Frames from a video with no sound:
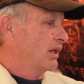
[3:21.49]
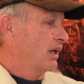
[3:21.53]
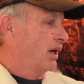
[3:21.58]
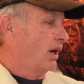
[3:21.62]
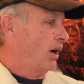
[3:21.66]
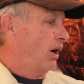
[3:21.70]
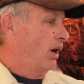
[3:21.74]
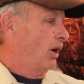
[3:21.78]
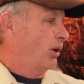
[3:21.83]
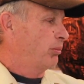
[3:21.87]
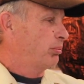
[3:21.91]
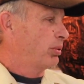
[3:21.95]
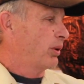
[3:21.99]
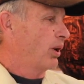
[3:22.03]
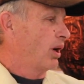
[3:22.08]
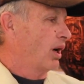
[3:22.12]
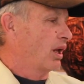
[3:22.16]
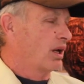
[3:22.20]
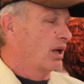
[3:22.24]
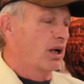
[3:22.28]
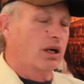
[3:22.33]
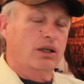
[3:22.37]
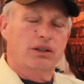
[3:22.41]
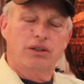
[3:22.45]
our
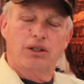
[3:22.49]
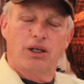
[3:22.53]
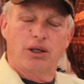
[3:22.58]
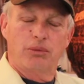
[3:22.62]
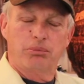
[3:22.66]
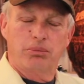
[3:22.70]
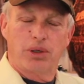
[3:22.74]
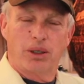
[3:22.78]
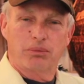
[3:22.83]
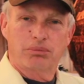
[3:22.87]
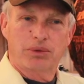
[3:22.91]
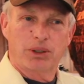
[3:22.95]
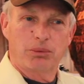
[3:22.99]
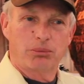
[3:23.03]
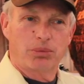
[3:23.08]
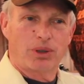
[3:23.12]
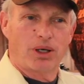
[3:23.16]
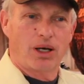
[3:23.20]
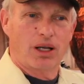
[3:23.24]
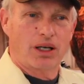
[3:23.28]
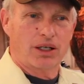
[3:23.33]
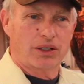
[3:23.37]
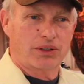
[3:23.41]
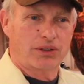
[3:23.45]
pumpkin
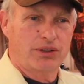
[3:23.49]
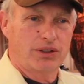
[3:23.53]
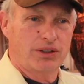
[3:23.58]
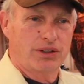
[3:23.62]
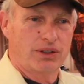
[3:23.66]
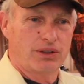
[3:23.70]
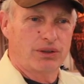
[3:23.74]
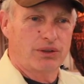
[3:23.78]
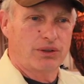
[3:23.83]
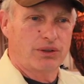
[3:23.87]
product here